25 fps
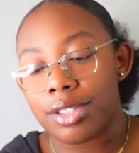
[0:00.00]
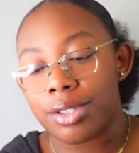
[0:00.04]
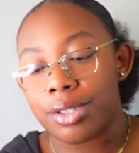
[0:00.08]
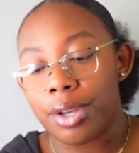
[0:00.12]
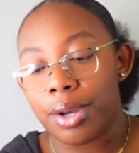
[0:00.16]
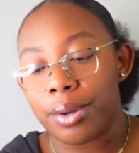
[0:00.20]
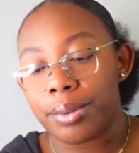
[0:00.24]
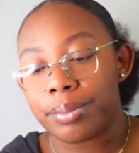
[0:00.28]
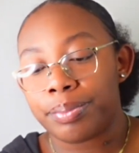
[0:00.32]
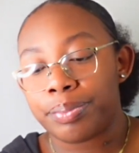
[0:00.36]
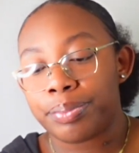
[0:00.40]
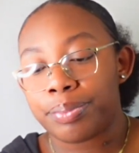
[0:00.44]

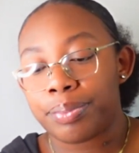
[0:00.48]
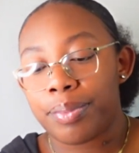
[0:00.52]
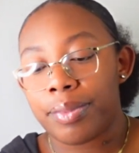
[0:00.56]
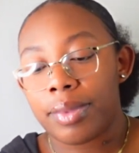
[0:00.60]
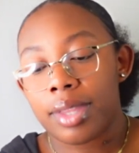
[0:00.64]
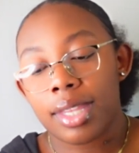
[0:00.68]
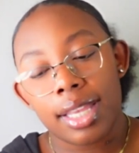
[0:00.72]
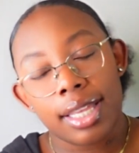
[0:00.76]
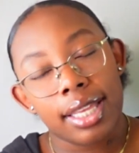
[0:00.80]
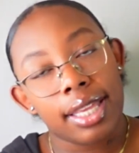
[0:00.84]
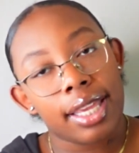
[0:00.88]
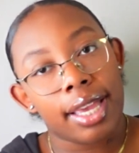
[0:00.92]
So
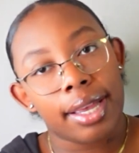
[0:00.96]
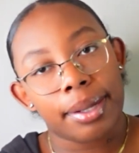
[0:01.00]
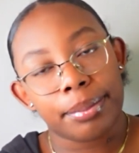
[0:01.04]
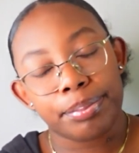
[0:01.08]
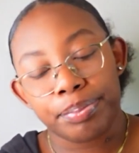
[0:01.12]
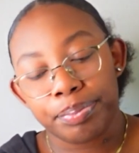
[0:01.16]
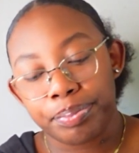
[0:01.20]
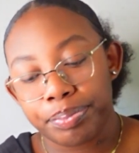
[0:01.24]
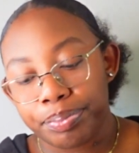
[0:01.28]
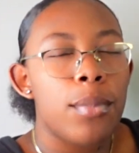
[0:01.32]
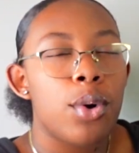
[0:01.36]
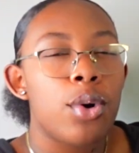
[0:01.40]
yeah,
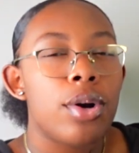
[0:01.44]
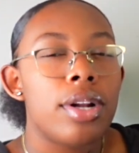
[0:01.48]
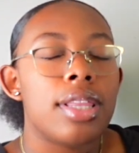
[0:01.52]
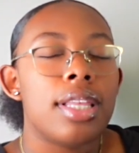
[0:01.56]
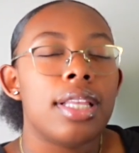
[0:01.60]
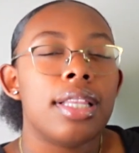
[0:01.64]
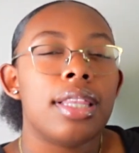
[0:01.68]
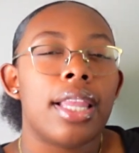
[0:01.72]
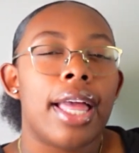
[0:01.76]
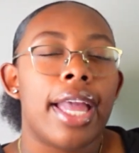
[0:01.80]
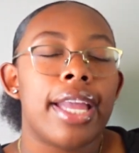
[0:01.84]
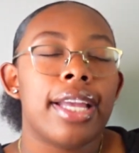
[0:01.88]
more
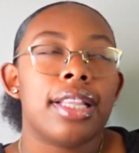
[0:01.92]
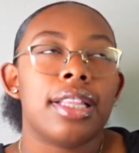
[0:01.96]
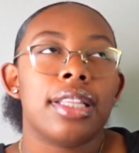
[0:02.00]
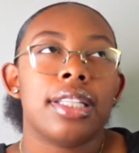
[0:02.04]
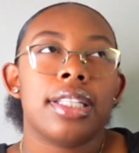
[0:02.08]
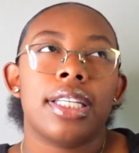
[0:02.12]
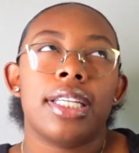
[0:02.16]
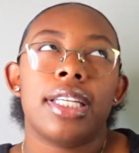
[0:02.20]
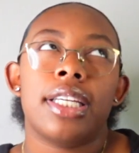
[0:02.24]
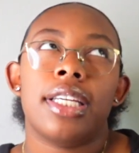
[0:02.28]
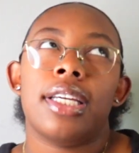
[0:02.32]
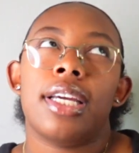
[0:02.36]
than
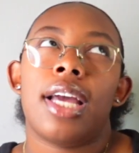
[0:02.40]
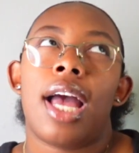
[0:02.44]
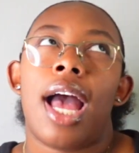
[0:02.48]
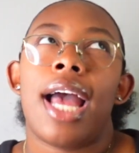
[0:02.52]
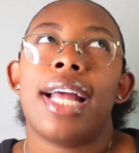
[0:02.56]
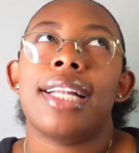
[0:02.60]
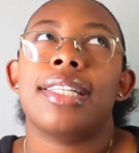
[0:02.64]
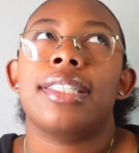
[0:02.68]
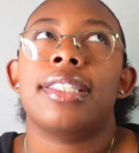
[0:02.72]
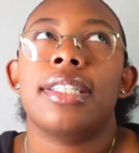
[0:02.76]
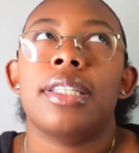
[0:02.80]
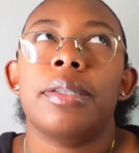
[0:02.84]
likely
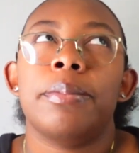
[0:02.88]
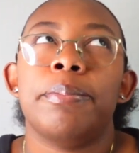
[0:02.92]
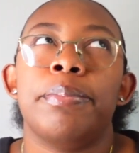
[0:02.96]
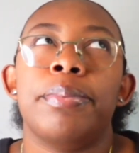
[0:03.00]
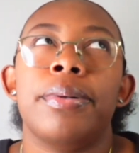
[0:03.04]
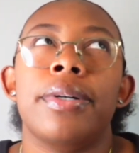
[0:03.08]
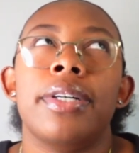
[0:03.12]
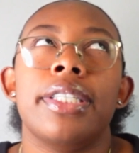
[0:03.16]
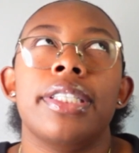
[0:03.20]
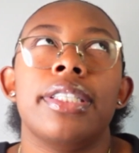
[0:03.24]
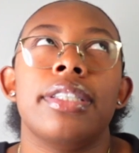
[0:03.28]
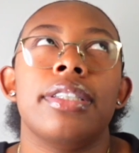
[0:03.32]
I did
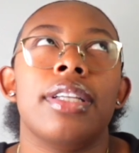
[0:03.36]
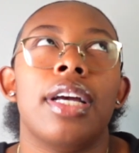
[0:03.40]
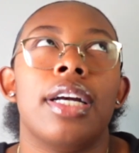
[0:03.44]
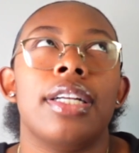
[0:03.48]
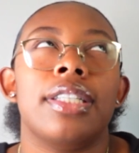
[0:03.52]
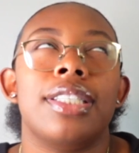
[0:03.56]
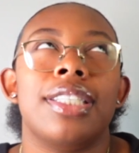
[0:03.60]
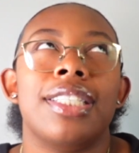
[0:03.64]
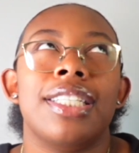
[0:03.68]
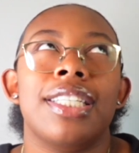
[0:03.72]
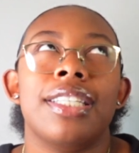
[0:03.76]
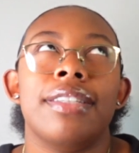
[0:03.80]
put a
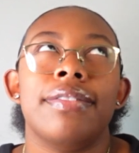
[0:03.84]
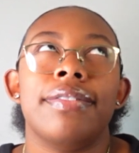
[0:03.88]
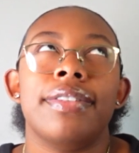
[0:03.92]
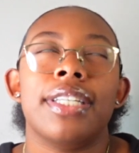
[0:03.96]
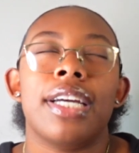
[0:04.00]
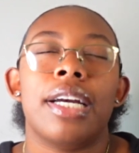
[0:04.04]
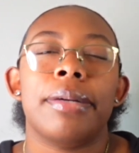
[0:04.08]
TV,